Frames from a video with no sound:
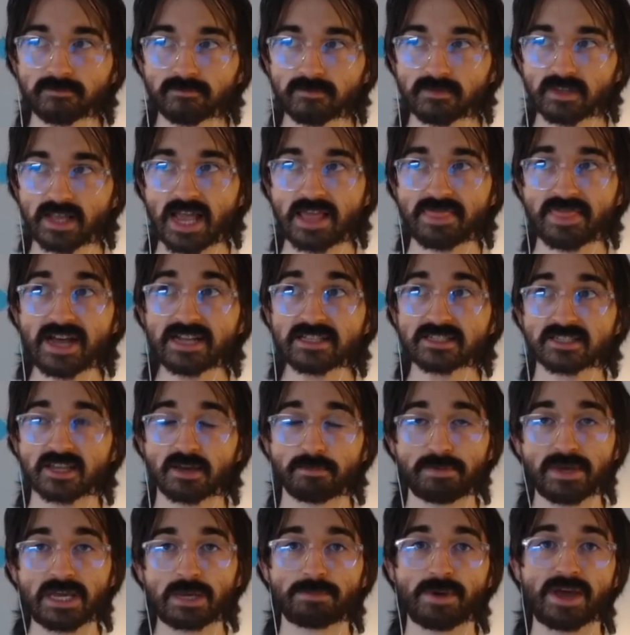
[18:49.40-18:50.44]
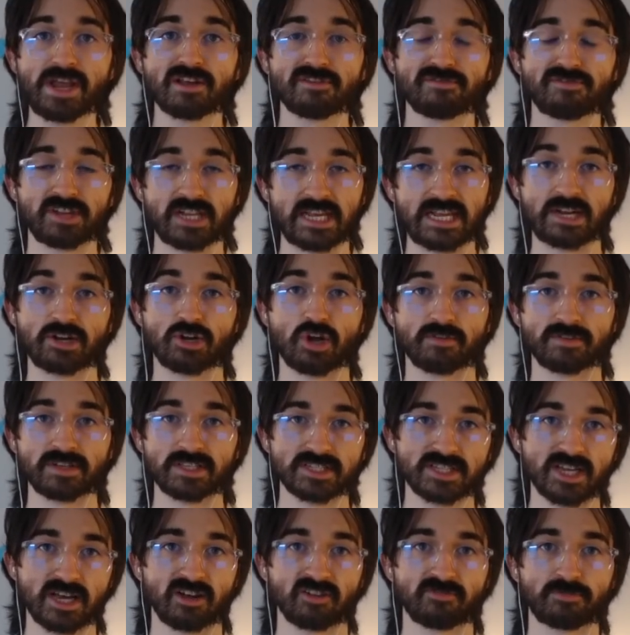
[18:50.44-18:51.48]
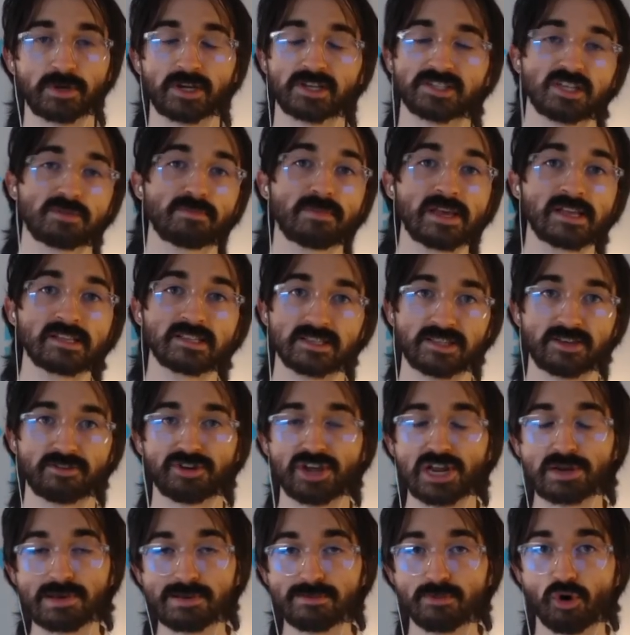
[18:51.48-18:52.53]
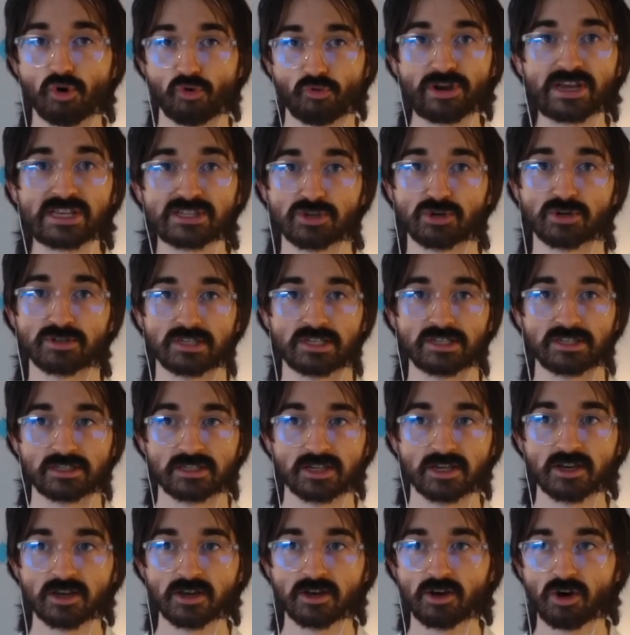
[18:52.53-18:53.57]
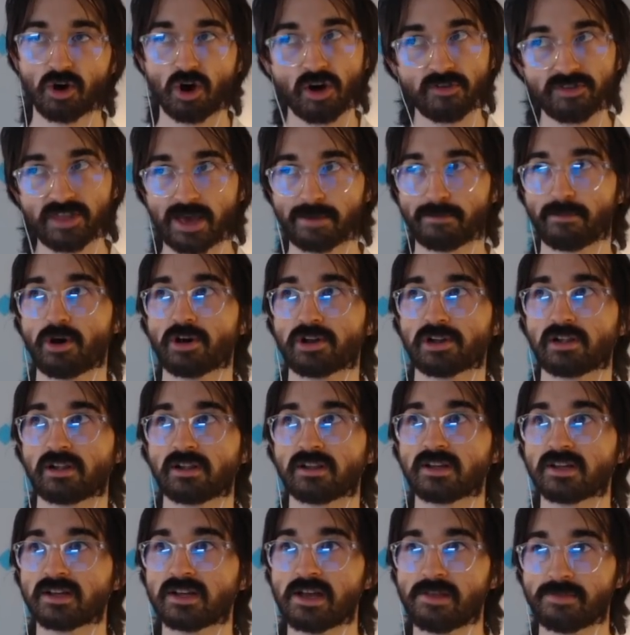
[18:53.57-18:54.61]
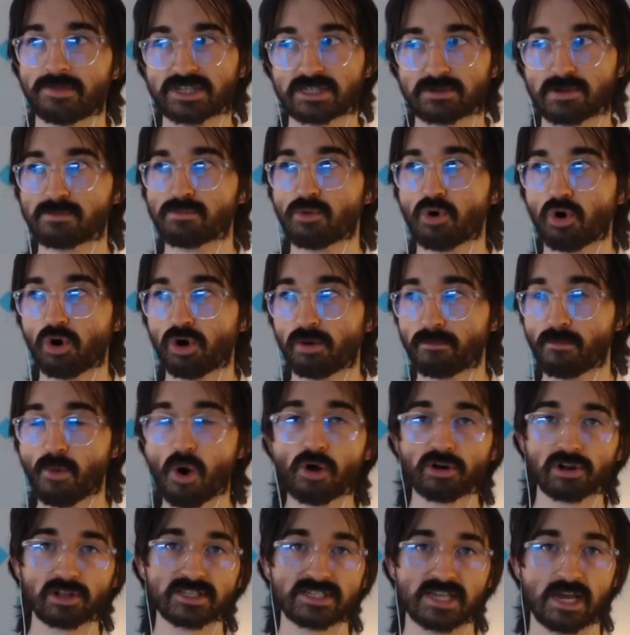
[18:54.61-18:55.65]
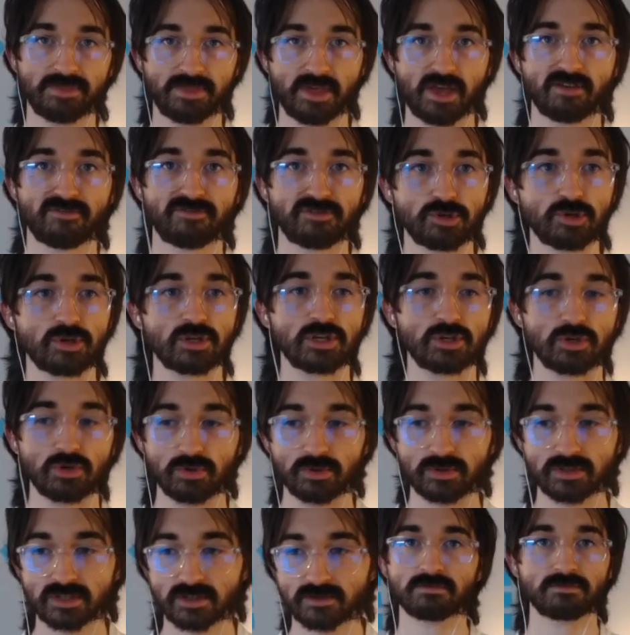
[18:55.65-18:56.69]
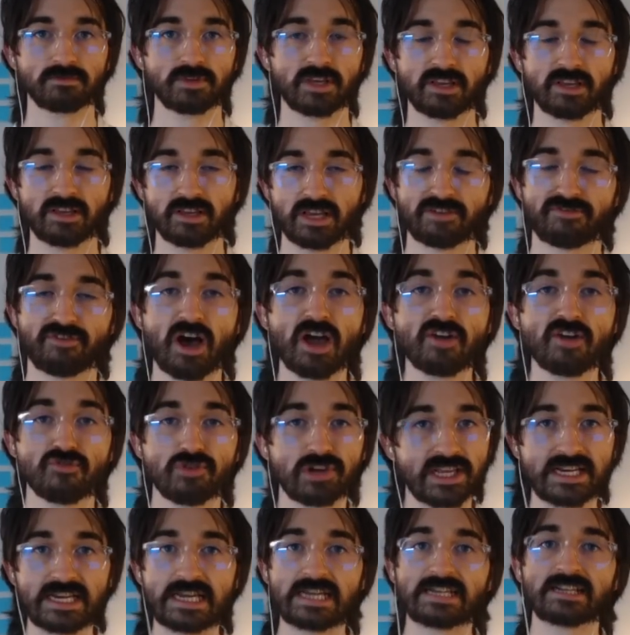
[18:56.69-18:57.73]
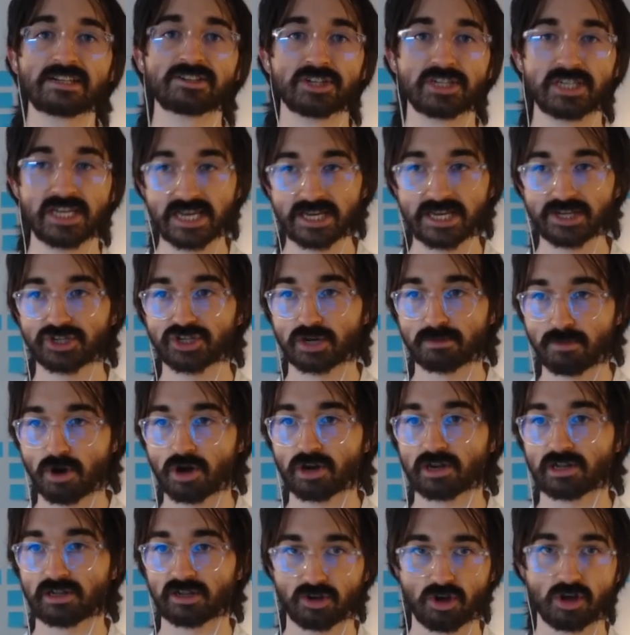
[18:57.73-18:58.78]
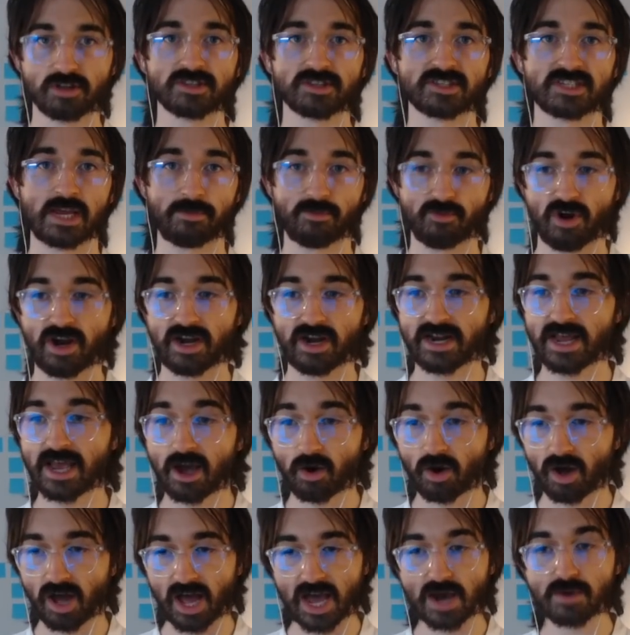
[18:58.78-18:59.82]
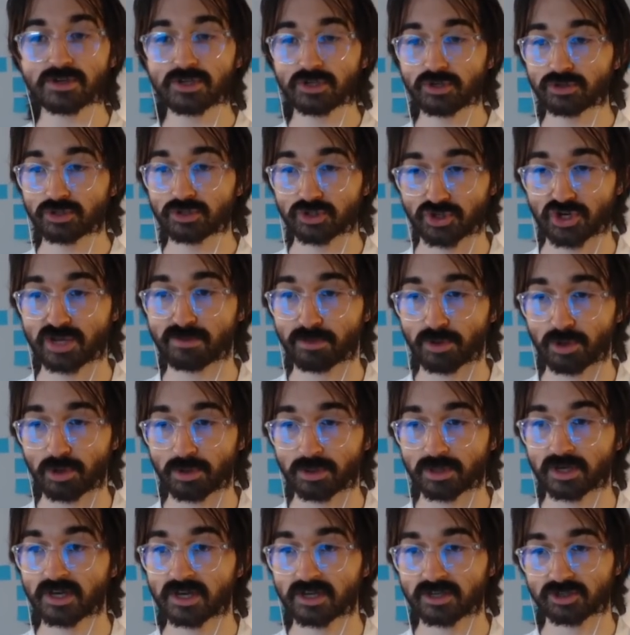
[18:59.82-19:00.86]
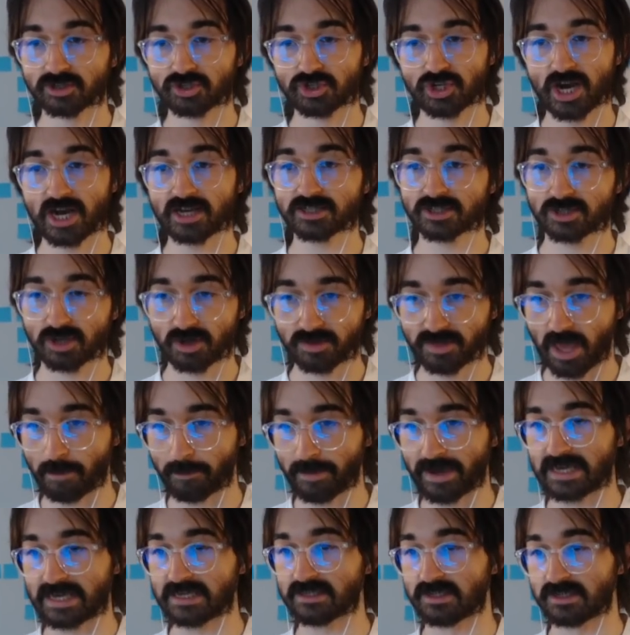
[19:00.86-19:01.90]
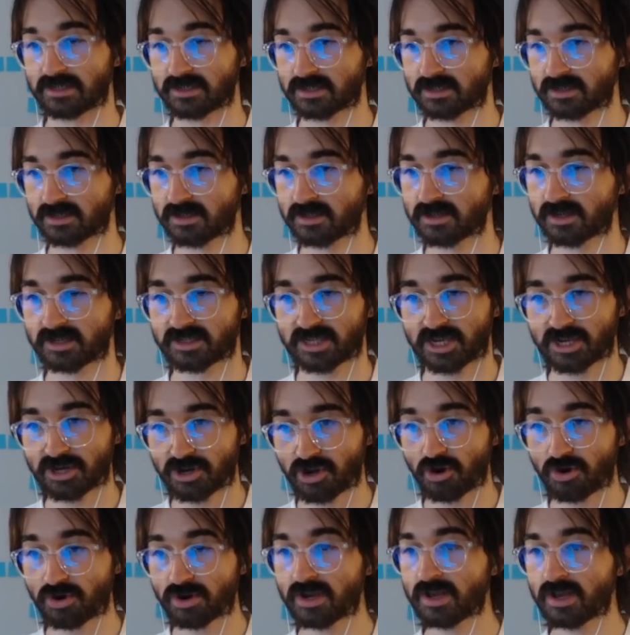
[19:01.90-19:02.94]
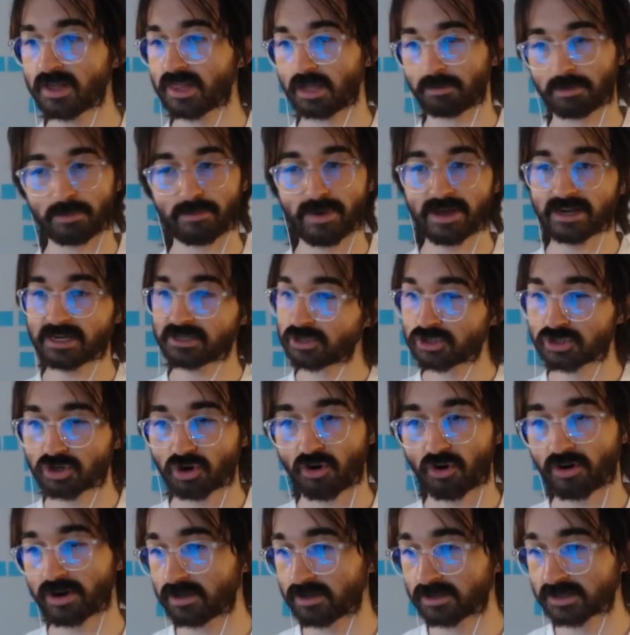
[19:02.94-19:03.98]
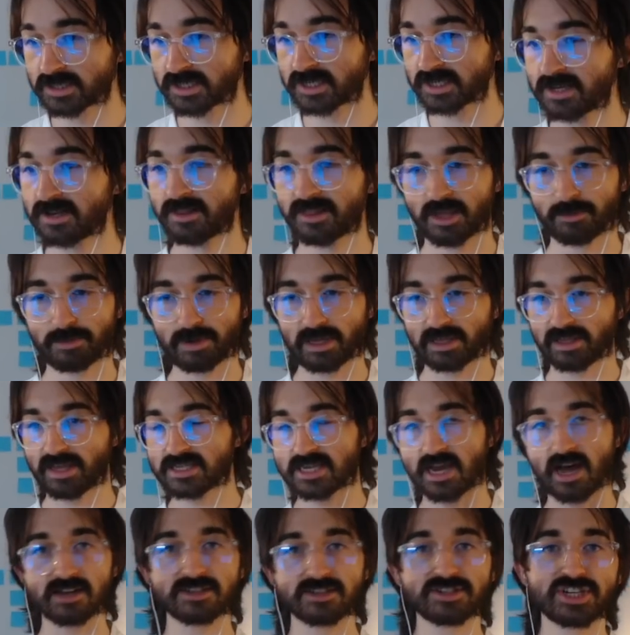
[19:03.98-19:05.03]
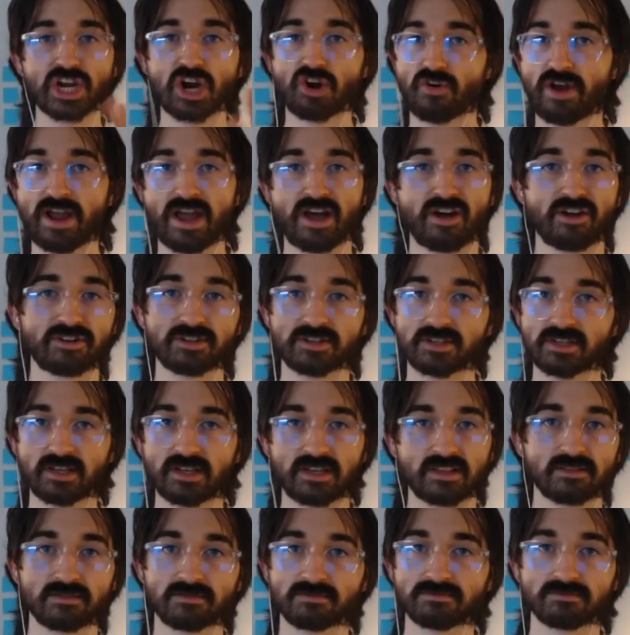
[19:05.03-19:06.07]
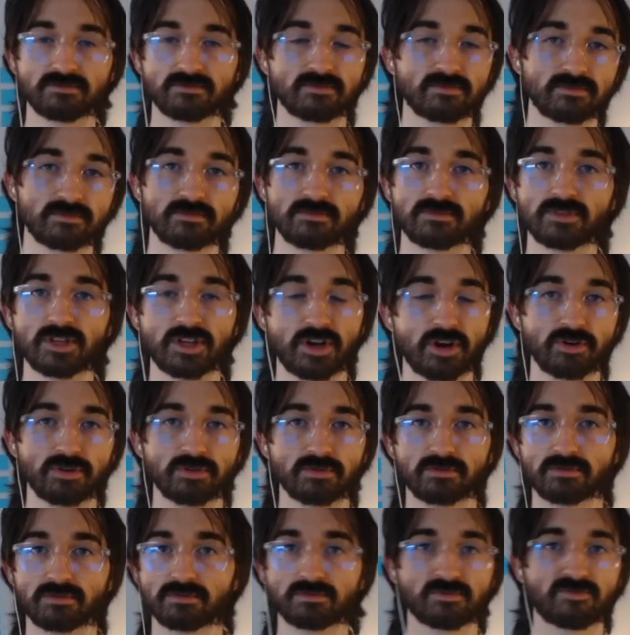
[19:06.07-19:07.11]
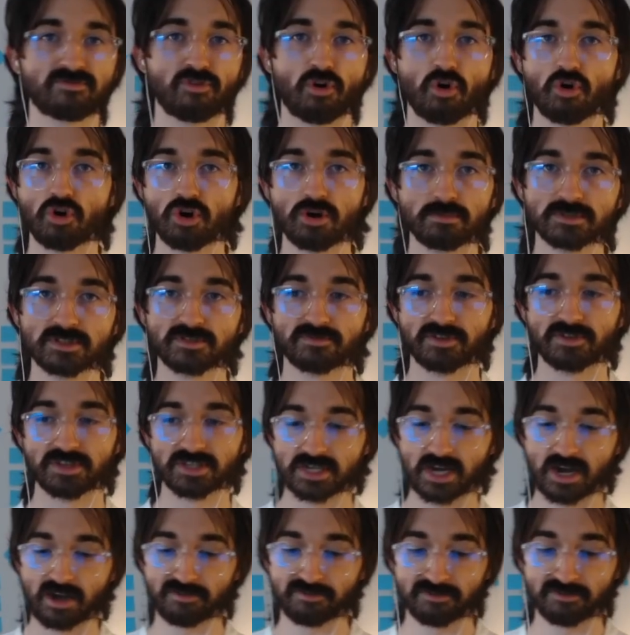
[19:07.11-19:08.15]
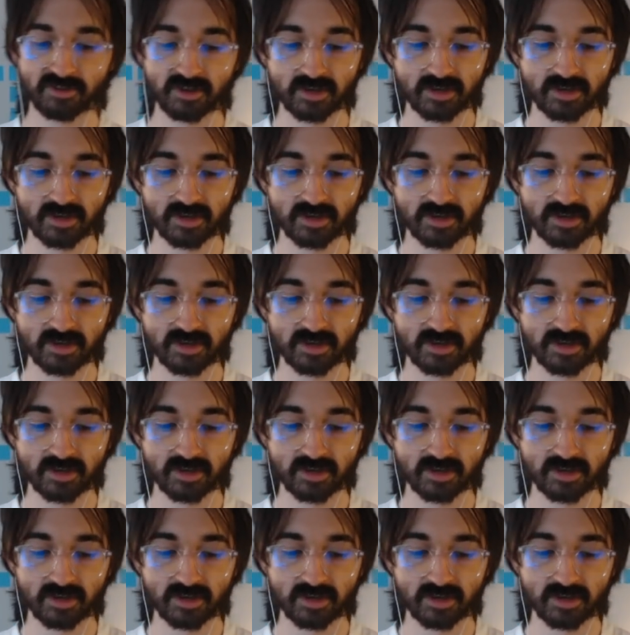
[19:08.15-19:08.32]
And that's a big benefit in and of itself, because it means that there are going to be more resources on that model. There's going to be more models out there for you to use. If I really needed to teach a model a concept right now, I would use Dreambooth just on that basis, because I know there'll be better tutorials, there'll be less hunting around in, forums for stuff.